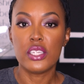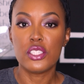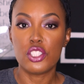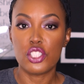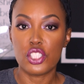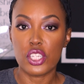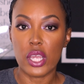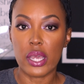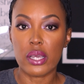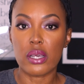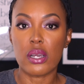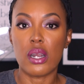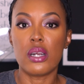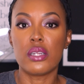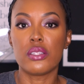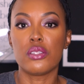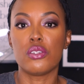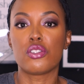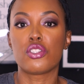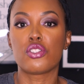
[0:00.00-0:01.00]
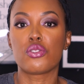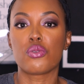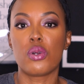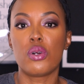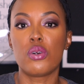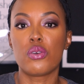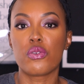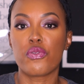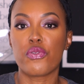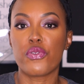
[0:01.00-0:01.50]
check on your
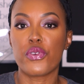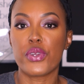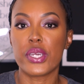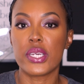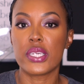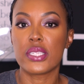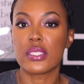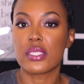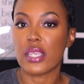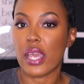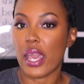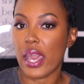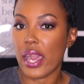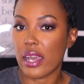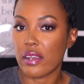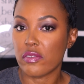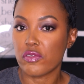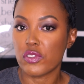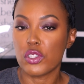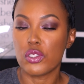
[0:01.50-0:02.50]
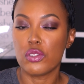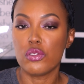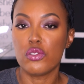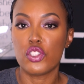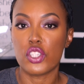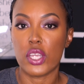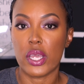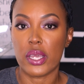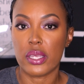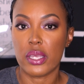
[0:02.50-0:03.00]
strong friends after you
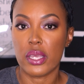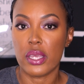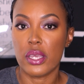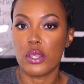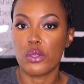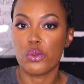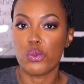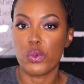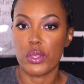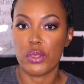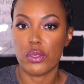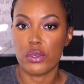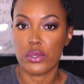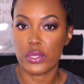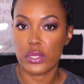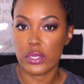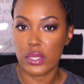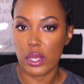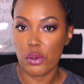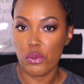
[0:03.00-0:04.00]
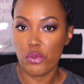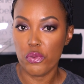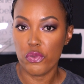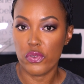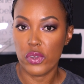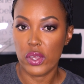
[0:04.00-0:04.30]
check in with yourself.